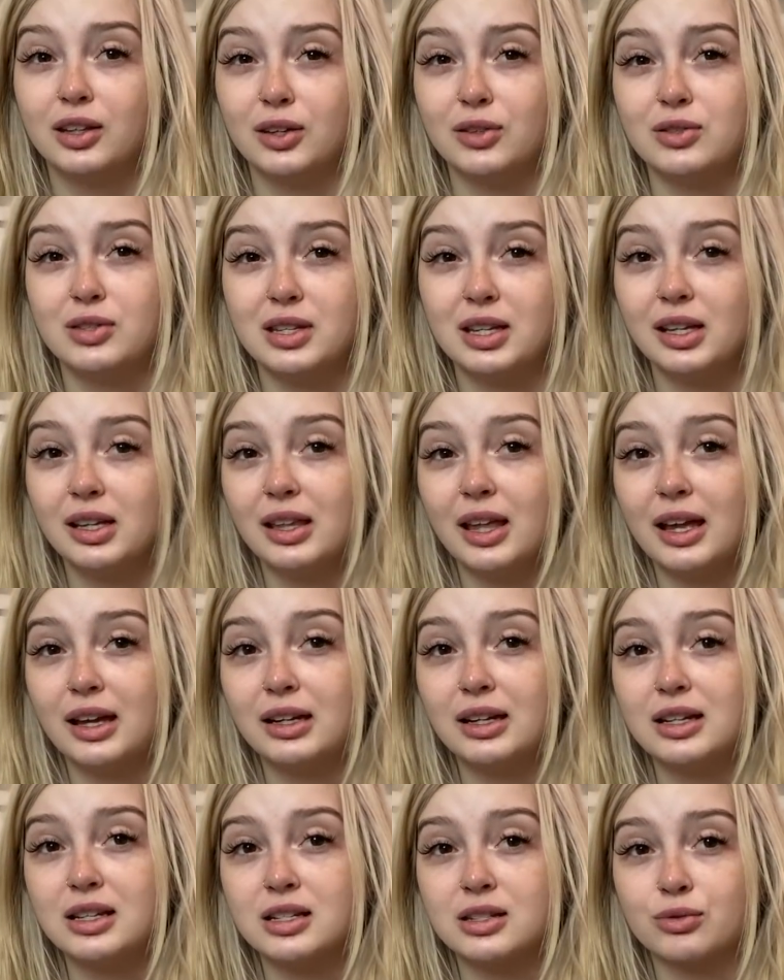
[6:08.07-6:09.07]

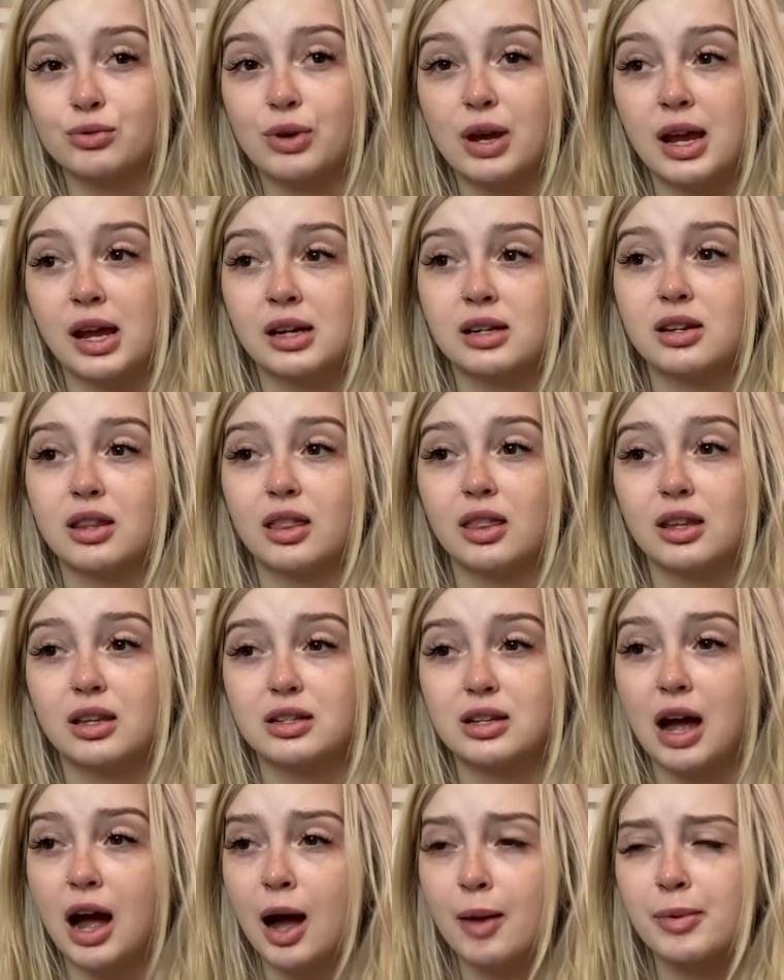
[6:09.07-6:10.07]
UCLA is ranked the
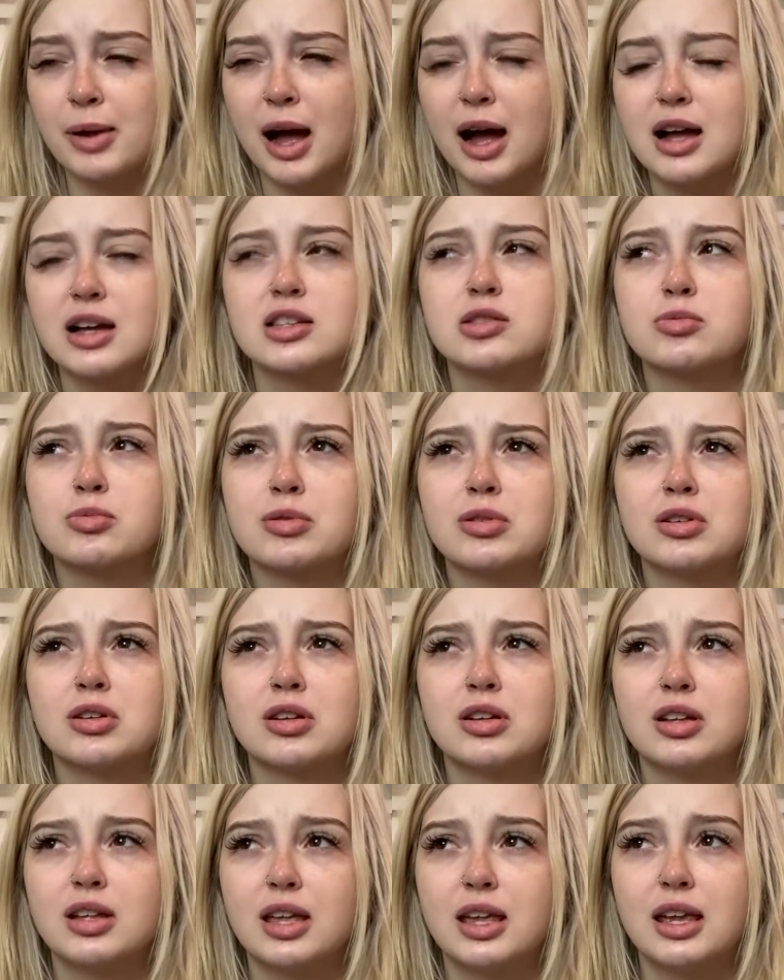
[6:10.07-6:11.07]
top
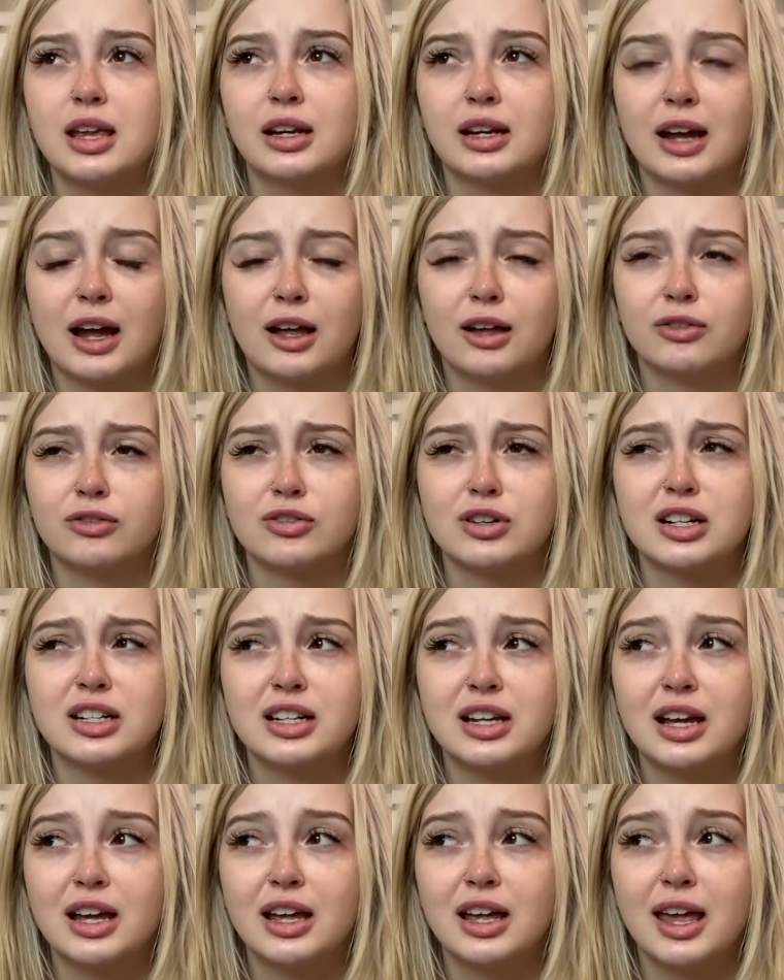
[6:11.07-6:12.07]
hospital in
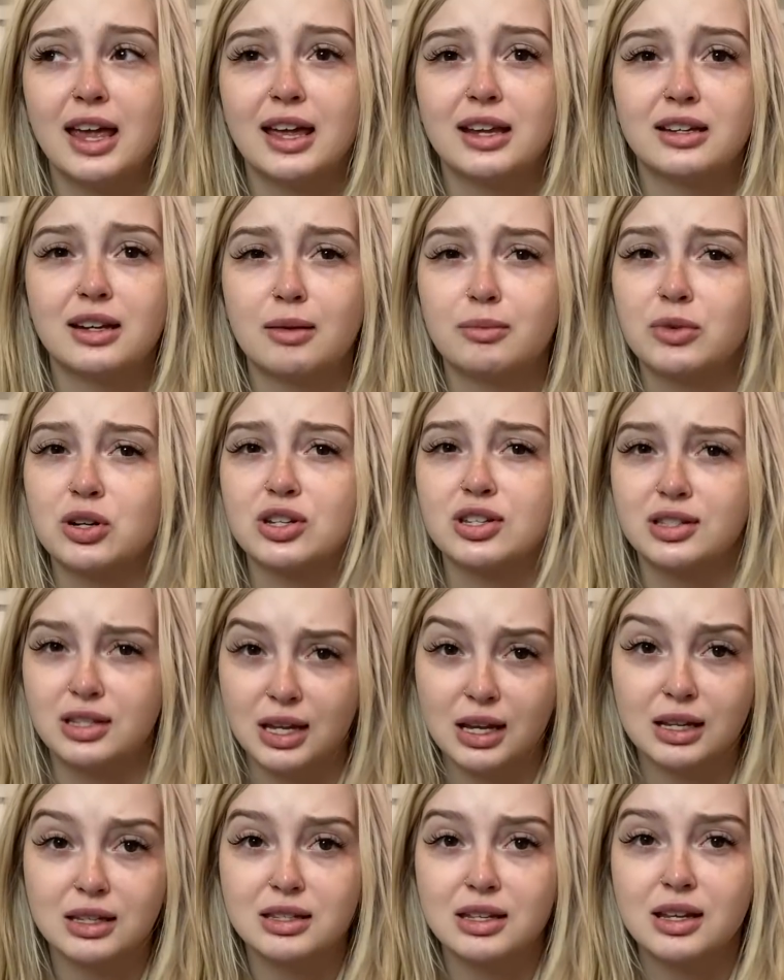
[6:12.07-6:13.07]
California and number
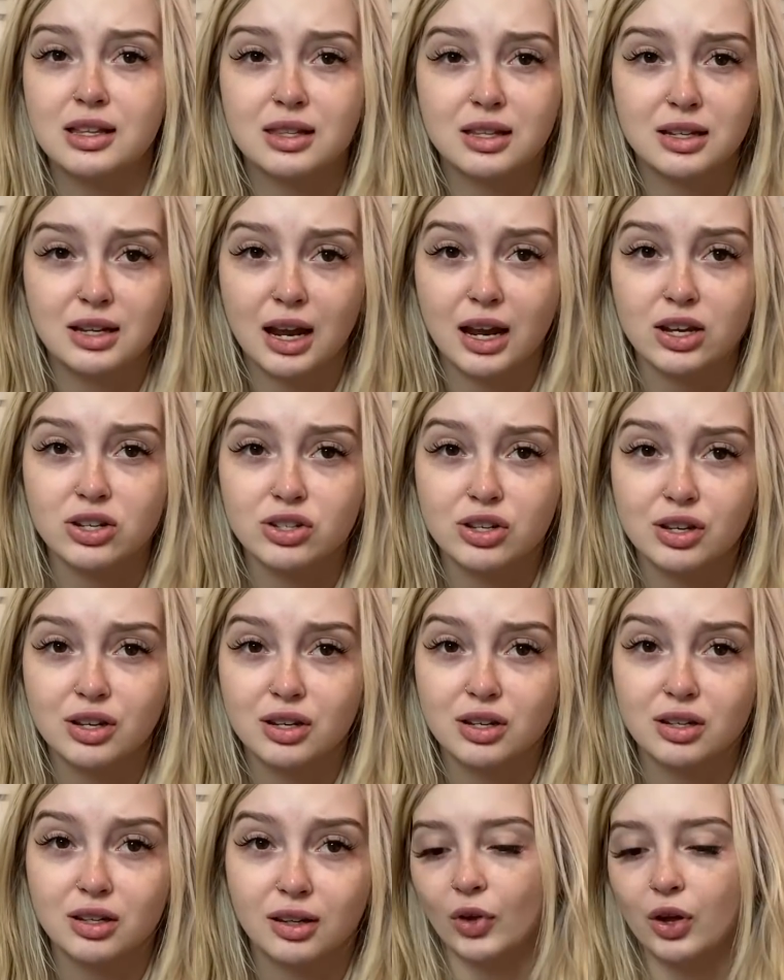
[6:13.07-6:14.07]
6 in the
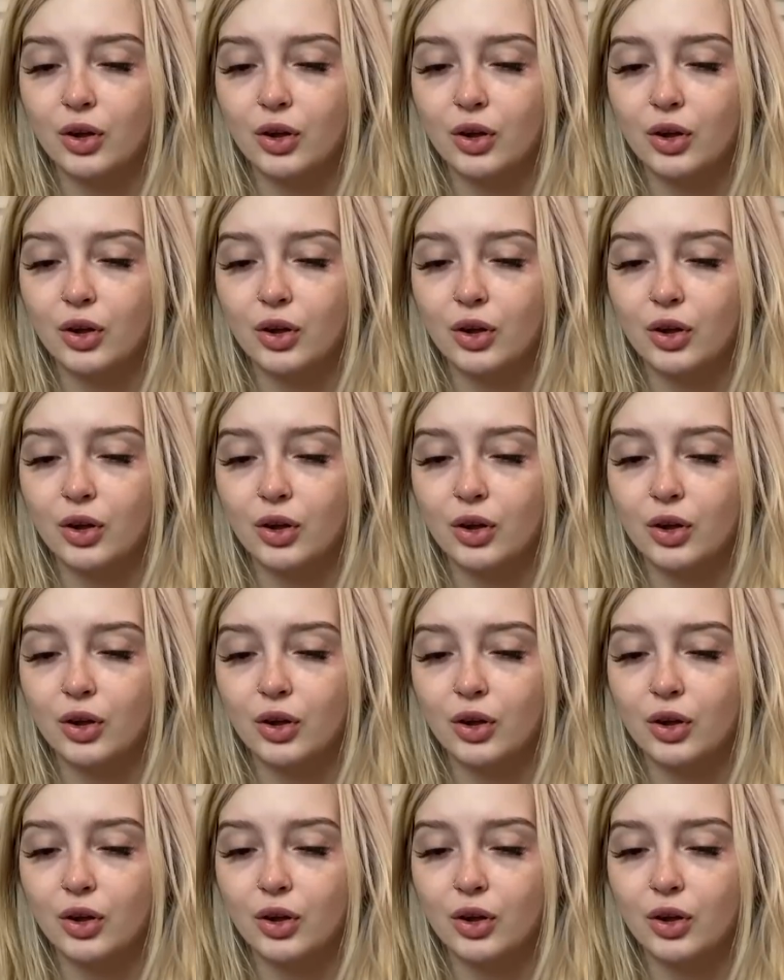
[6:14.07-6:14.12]
nation.